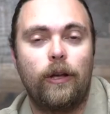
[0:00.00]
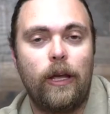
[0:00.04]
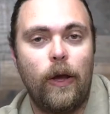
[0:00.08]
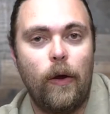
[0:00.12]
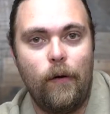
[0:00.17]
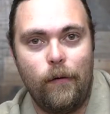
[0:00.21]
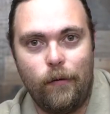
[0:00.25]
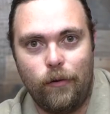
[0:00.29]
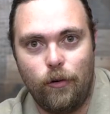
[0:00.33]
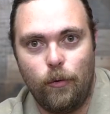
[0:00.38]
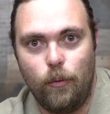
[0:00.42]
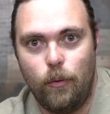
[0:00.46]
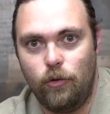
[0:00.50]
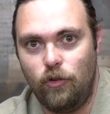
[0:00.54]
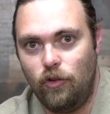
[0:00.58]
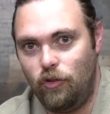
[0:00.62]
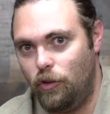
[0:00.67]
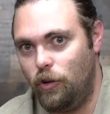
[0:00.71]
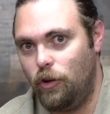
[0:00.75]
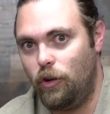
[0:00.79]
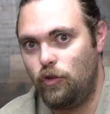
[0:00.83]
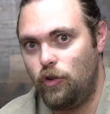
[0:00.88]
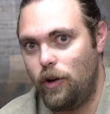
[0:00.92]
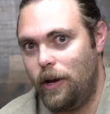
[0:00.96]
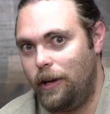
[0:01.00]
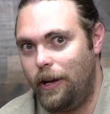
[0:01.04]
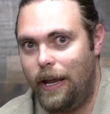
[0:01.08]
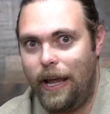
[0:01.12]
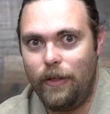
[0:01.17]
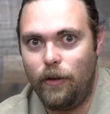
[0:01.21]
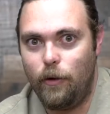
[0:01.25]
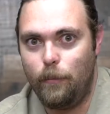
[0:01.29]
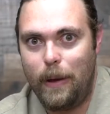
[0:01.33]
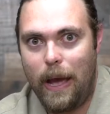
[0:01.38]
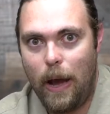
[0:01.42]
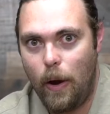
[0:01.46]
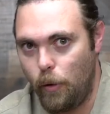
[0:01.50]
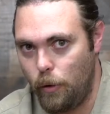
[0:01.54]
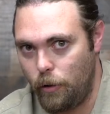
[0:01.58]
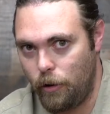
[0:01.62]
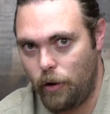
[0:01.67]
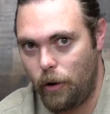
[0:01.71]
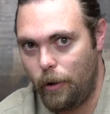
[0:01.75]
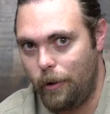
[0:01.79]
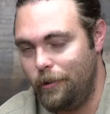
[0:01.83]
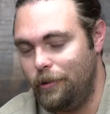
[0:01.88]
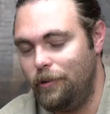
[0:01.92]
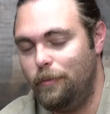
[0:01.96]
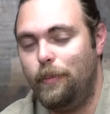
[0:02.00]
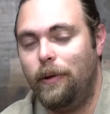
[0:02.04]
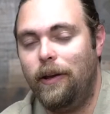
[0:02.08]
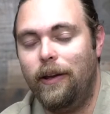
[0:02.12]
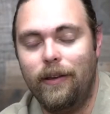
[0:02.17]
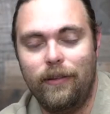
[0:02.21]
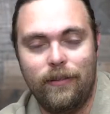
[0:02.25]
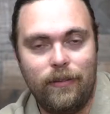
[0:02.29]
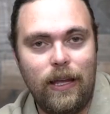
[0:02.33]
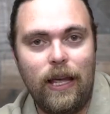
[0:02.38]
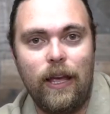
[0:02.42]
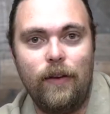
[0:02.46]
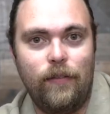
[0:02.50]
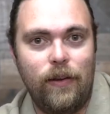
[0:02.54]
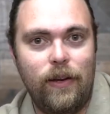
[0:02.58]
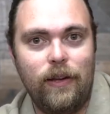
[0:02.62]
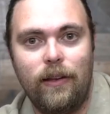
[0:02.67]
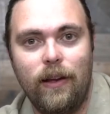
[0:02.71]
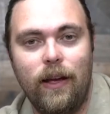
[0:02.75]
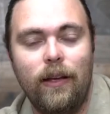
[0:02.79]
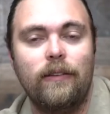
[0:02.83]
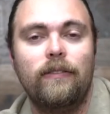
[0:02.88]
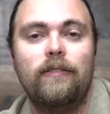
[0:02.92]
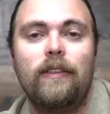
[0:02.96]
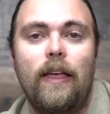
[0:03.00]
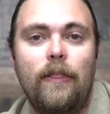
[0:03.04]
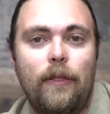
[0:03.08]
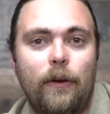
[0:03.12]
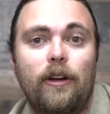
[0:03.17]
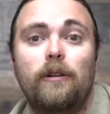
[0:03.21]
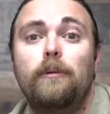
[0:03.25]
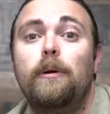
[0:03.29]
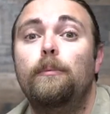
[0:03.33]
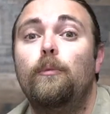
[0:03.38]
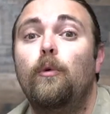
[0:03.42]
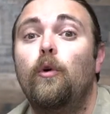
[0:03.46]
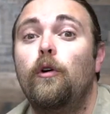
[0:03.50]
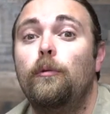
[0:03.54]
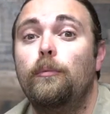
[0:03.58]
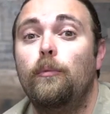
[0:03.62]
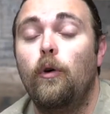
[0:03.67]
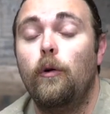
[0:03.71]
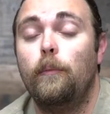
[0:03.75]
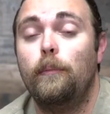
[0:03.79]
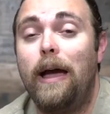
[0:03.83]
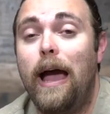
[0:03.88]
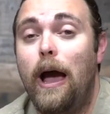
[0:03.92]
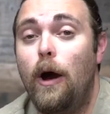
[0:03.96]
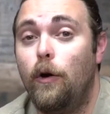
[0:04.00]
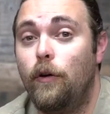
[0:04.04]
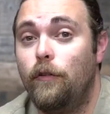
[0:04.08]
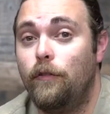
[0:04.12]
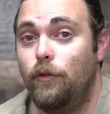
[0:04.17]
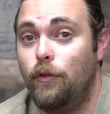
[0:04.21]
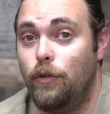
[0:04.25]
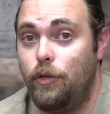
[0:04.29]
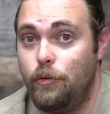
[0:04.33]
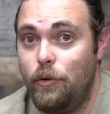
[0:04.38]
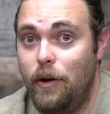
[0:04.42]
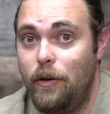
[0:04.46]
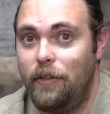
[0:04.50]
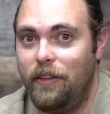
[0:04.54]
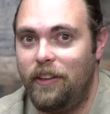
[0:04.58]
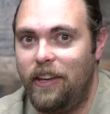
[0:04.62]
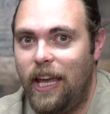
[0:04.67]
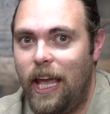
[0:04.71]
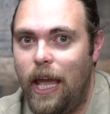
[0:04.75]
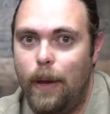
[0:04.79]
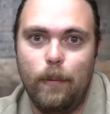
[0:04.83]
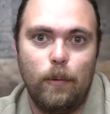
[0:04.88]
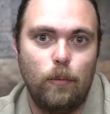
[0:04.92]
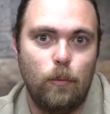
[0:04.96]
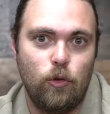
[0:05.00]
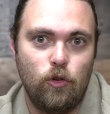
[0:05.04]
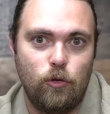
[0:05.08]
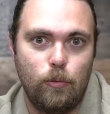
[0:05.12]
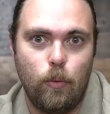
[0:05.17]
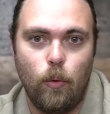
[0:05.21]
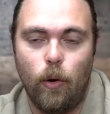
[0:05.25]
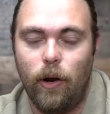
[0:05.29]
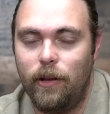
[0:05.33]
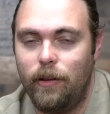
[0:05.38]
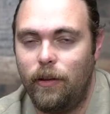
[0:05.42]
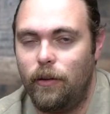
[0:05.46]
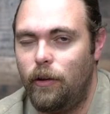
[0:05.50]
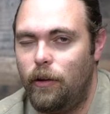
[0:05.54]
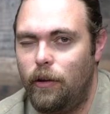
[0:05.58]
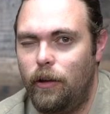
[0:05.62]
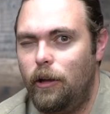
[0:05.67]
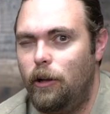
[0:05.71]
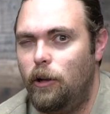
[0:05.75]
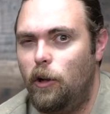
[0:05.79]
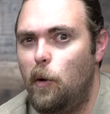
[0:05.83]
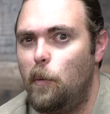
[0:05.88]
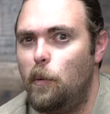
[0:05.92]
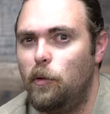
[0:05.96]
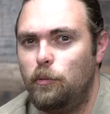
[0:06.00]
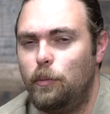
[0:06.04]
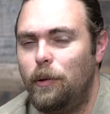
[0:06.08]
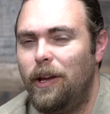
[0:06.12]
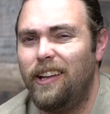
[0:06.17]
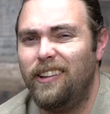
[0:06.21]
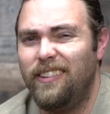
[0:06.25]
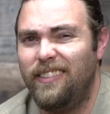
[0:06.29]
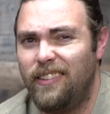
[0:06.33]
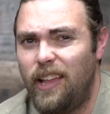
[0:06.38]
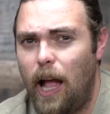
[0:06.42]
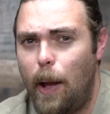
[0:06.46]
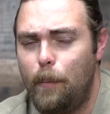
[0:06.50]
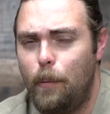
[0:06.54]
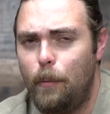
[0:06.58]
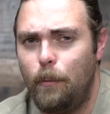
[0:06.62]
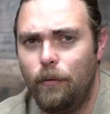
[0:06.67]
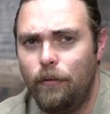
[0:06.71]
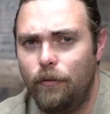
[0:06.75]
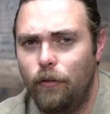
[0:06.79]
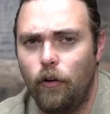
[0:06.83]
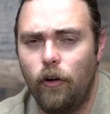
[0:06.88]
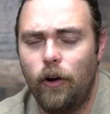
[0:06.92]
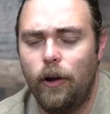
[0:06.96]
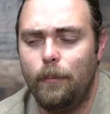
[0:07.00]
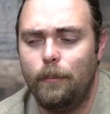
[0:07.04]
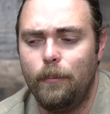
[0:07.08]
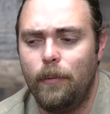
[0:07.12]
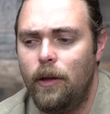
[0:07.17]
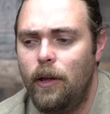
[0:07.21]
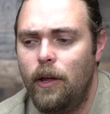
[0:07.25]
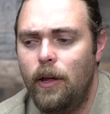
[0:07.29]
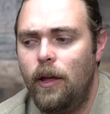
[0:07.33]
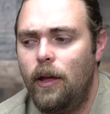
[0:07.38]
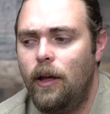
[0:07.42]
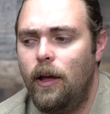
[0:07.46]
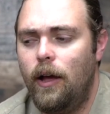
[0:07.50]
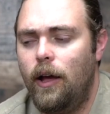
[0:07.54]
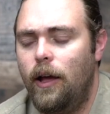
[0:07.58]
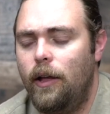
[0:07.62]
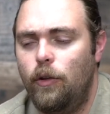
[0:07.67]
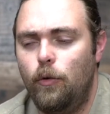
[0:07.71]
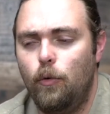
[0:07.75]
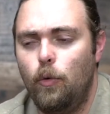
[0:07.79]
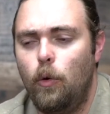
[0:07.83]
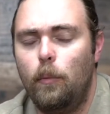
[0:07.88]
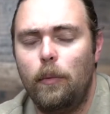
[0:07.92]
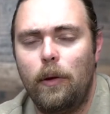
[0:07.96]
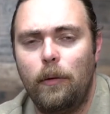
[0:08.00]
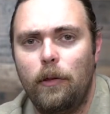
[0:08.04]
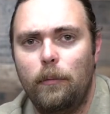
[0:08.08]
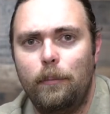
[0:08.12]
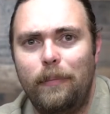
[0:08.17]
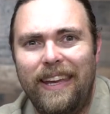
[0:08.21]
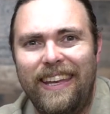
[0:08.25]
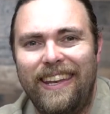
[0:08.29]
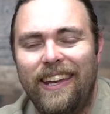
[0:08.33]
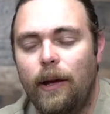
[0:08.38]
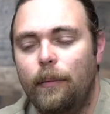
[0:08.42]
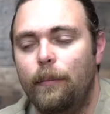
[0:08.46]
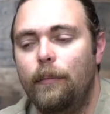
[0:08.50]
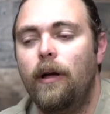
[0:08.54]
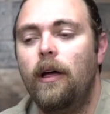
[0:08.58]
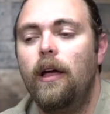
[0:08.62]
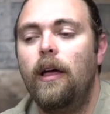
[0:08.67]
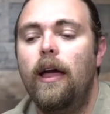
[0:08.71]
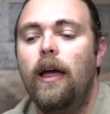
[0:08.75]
character, which is going to try and gather power cards because if he does that, they're going to be more and more powerful throughout the game, in which point it'll almost be unstoppable for him uh, and you won't be able to beat him.